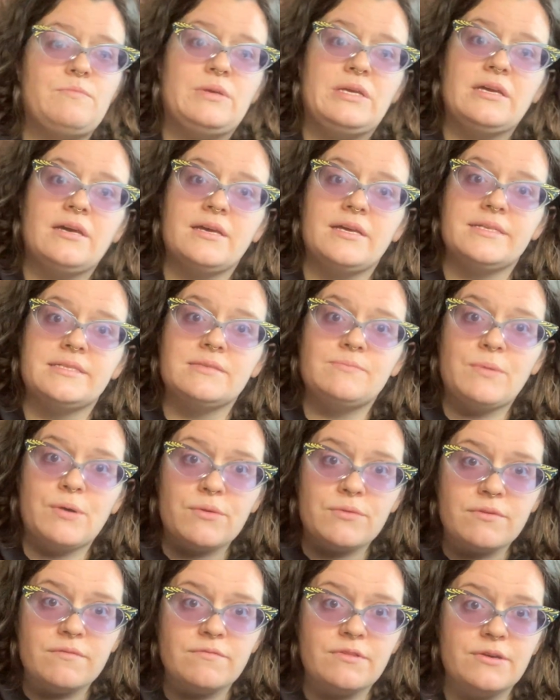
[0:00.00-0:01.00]
because
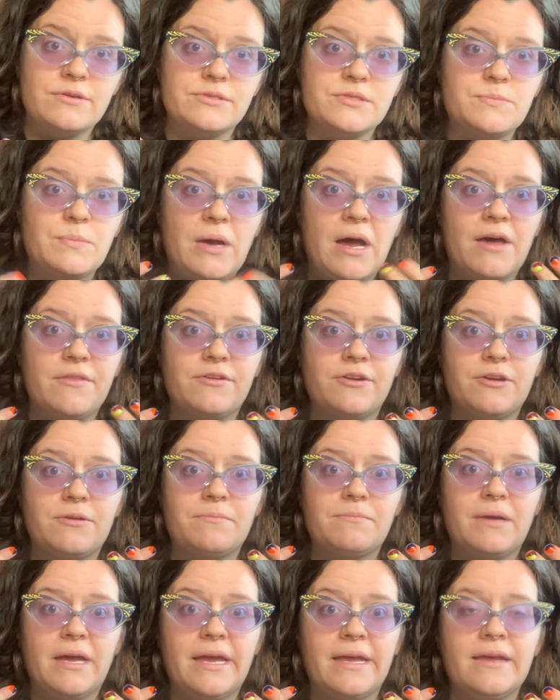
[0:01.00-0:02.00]
both of those bother
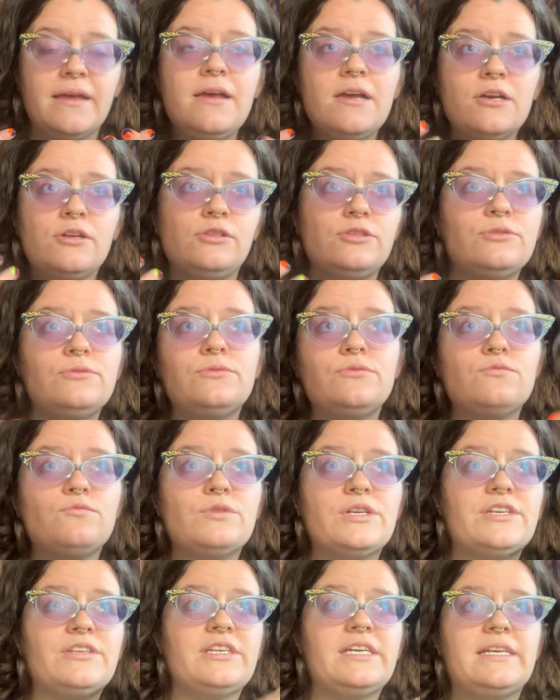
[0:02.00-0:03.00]
my gluten,
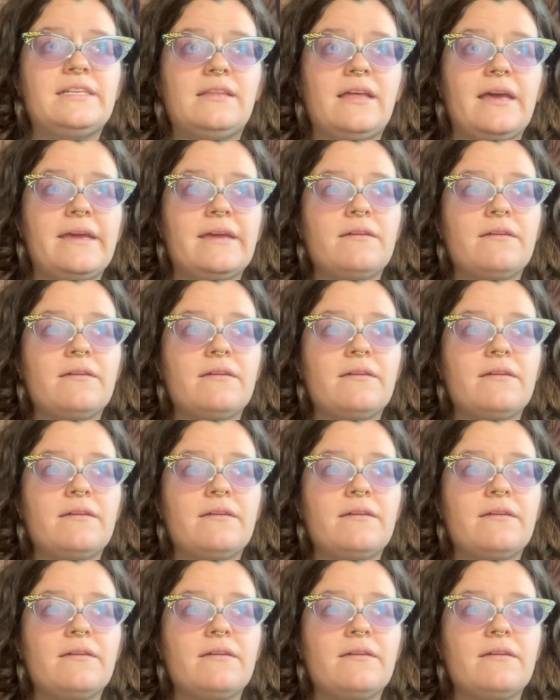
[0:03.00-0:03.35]
really